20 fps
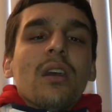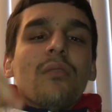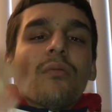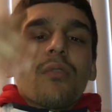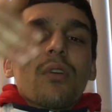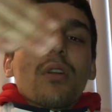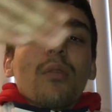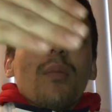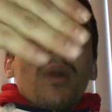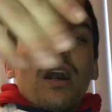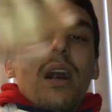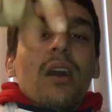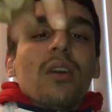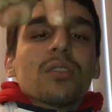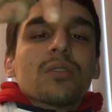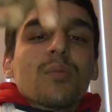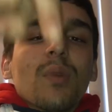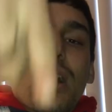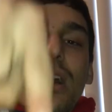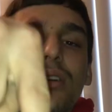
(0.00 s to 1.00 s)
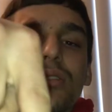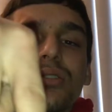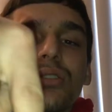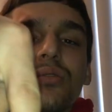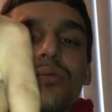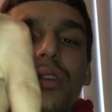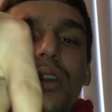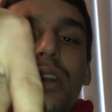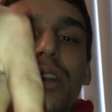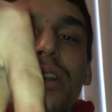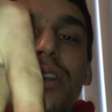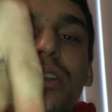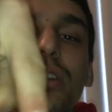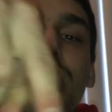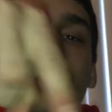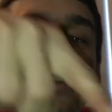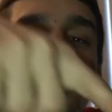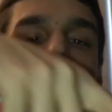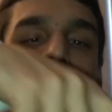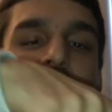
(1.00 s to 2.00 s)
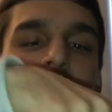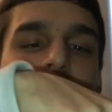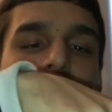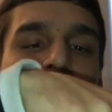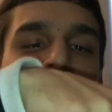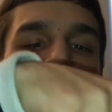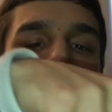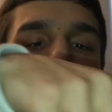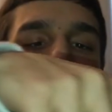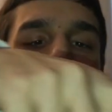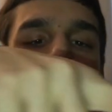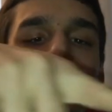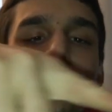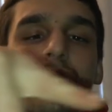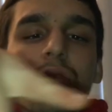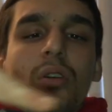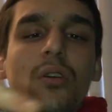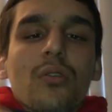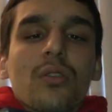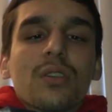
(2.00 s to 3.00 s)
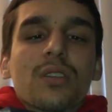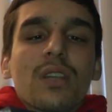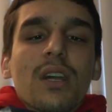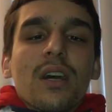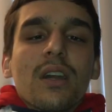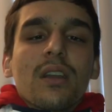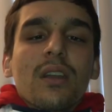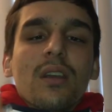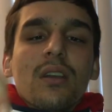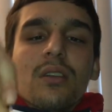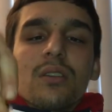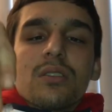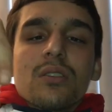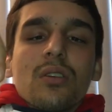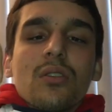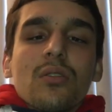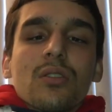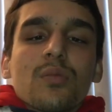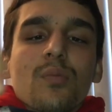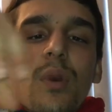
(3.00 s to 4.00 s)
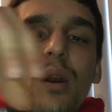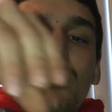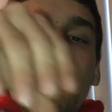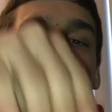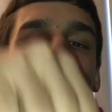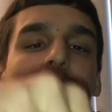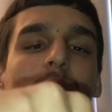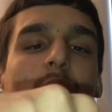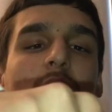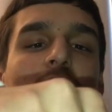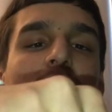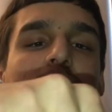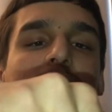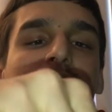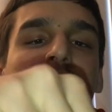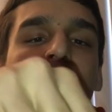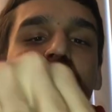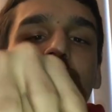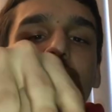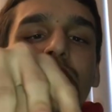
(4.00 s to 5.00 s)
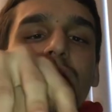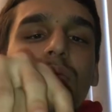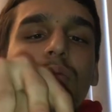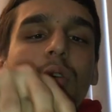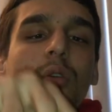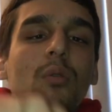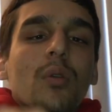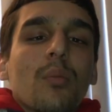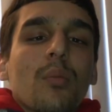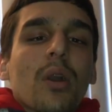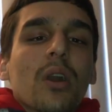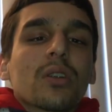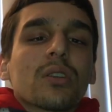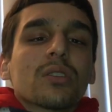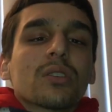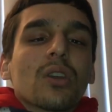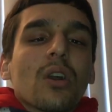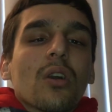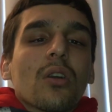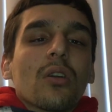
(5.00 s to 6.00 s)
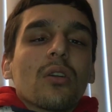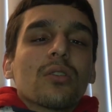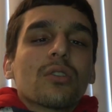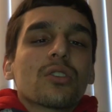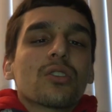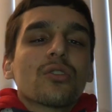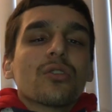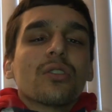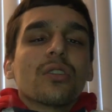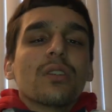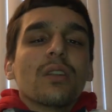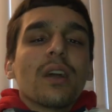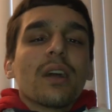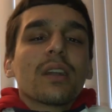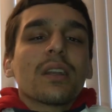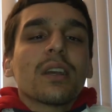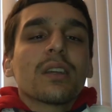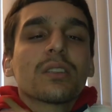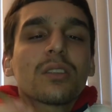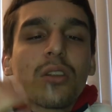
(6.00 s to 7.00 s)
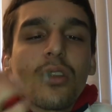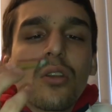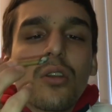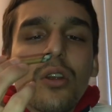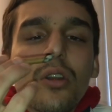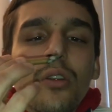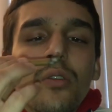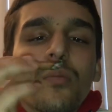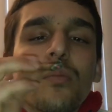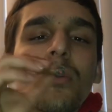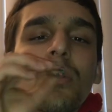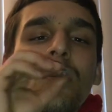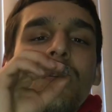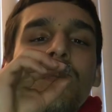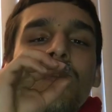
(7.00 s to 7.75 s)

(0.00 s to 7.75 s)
in front of my house. My house is right here, and there's this little cul-de-sac. So it's my mailbox and then where we parked his car on the street, like next to the curb.